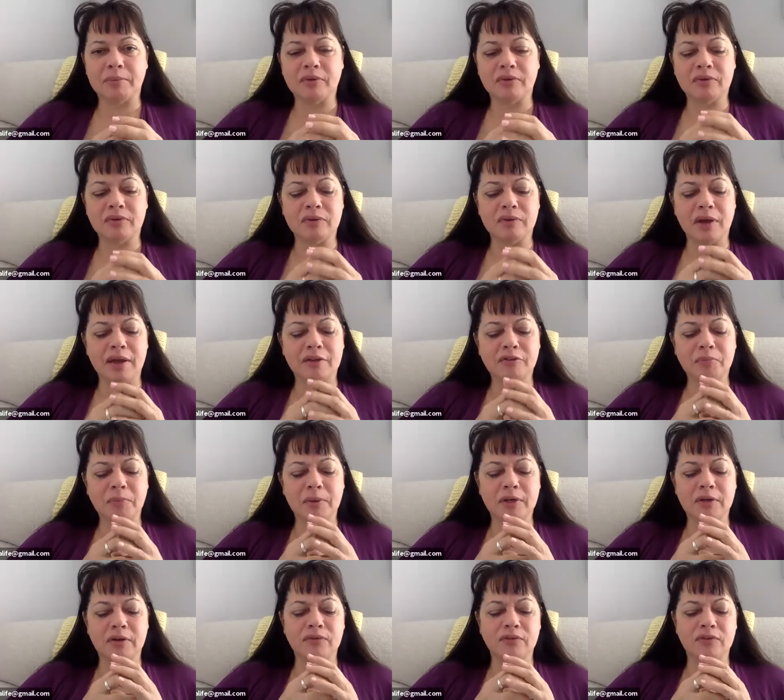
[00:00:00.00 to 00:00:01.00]
This is an
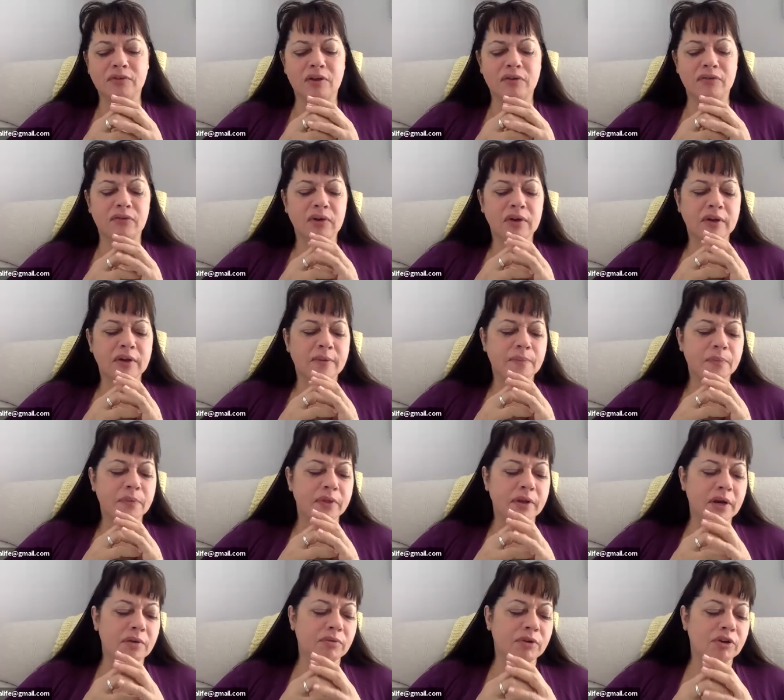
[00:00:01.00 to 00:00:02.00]
aspect of self
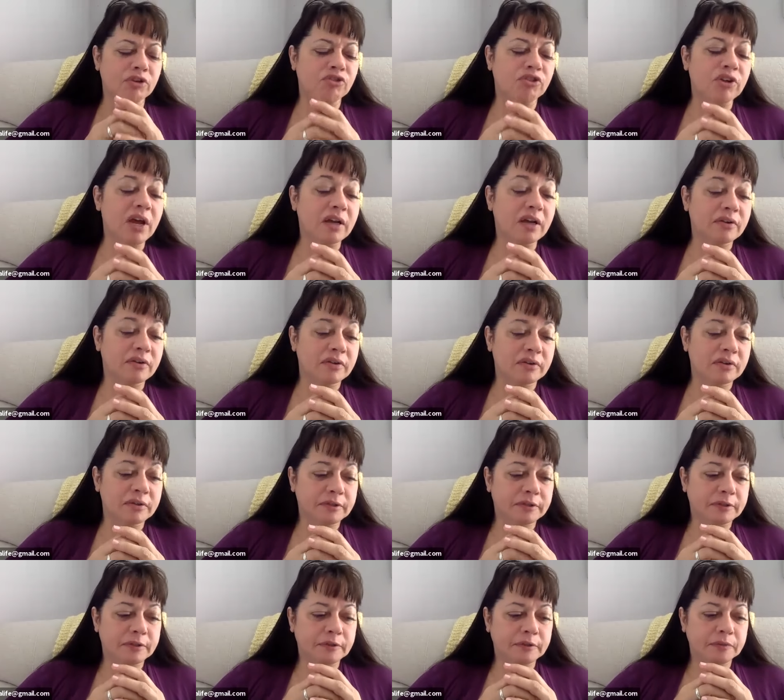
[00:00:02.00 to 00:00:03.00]
that I reject.
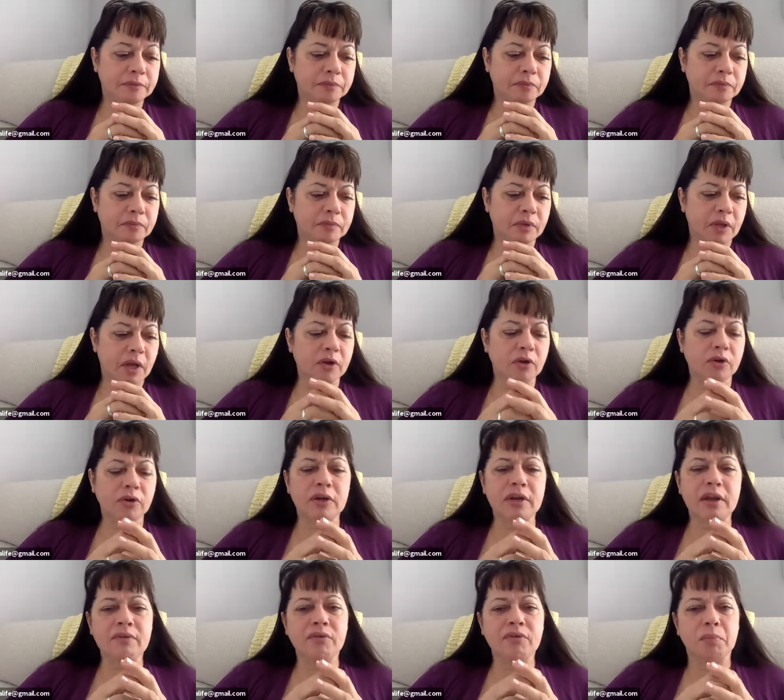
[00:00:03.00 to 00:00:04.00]
I
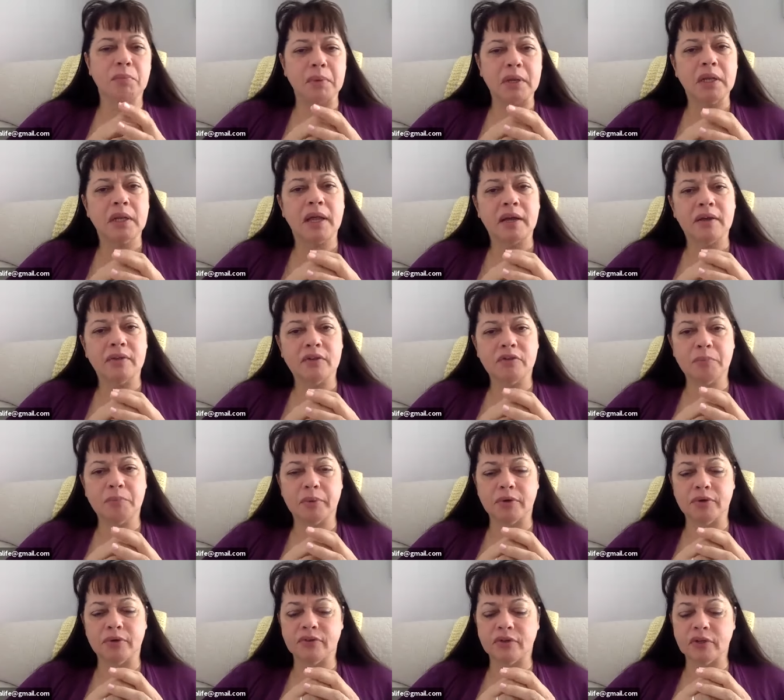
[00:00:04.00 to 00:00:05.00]
could never be like this
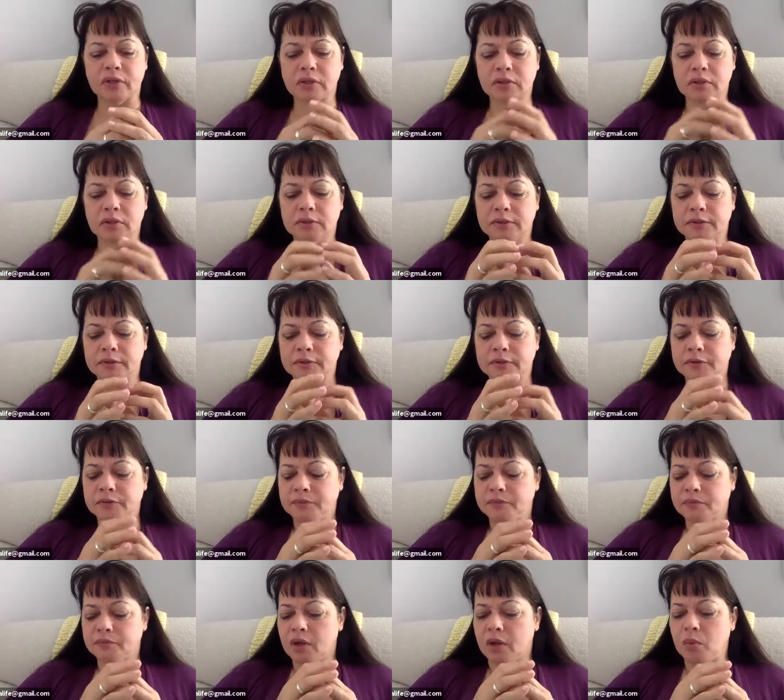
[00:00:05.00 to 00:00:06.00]
person.
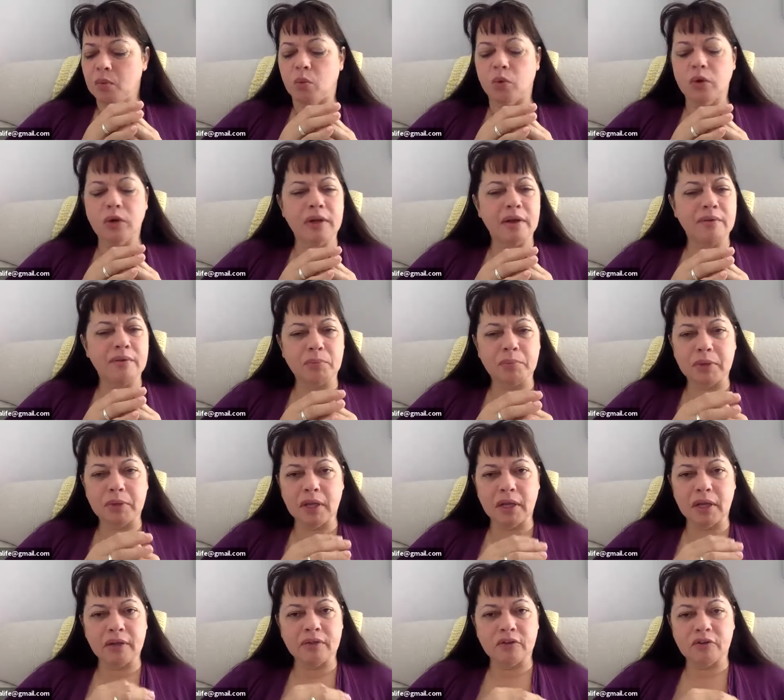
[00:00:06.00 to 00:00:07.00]
I would never be
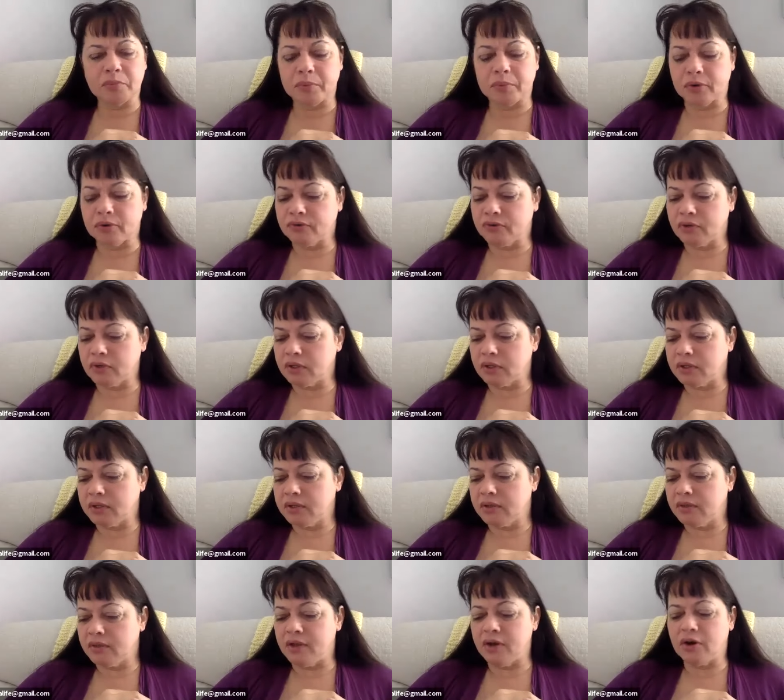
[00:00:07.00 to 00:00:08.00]
like this person.
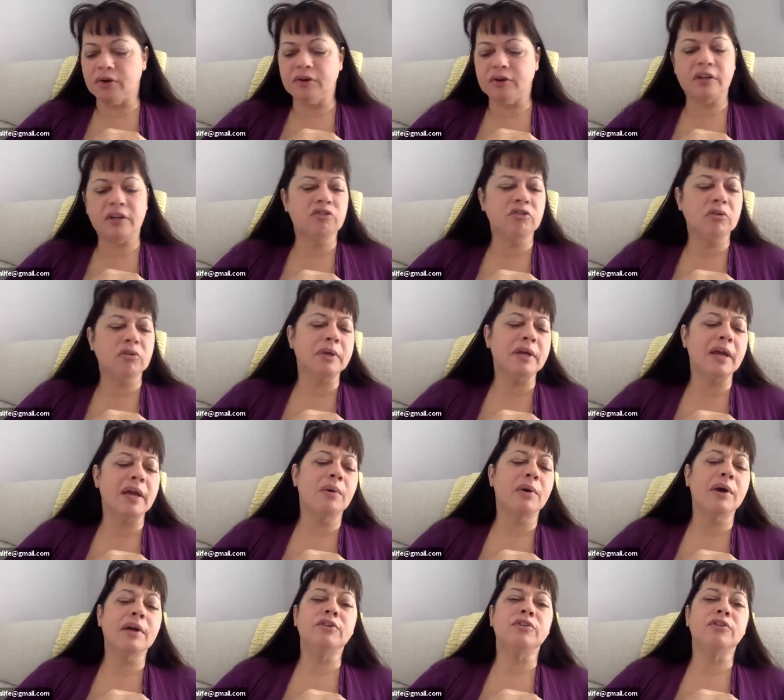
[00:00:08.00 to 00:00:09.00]
They are teaching me
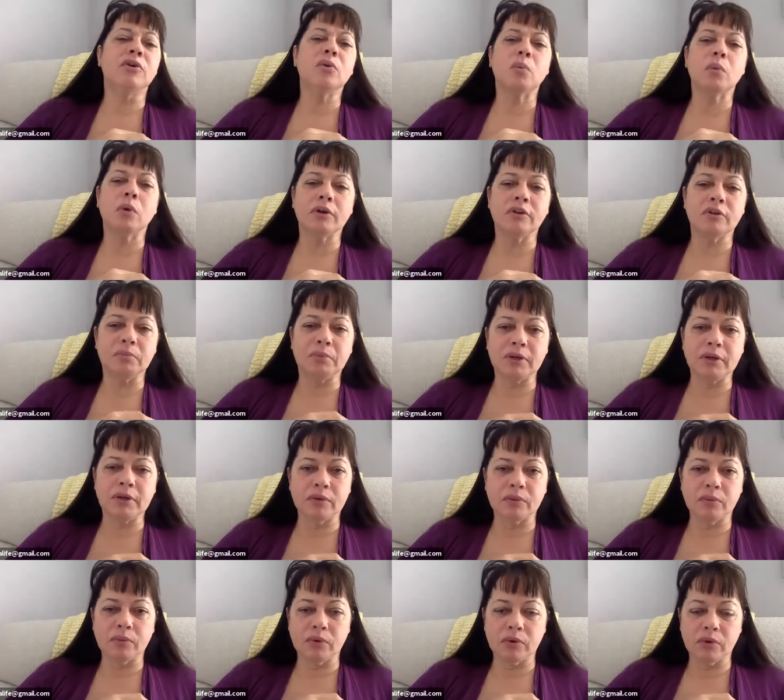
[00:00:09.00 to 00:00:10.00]
how I don't want to be
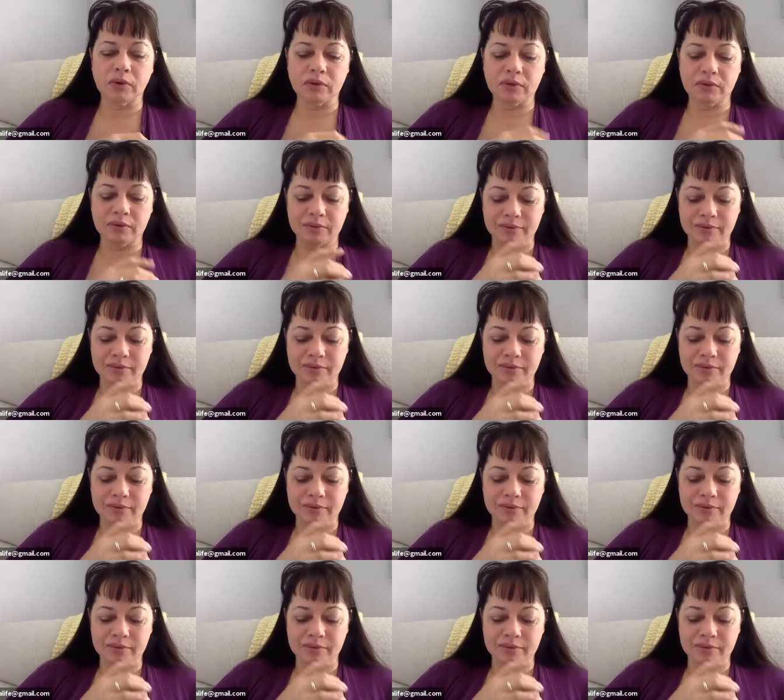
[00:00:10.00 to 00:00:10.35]
in the world.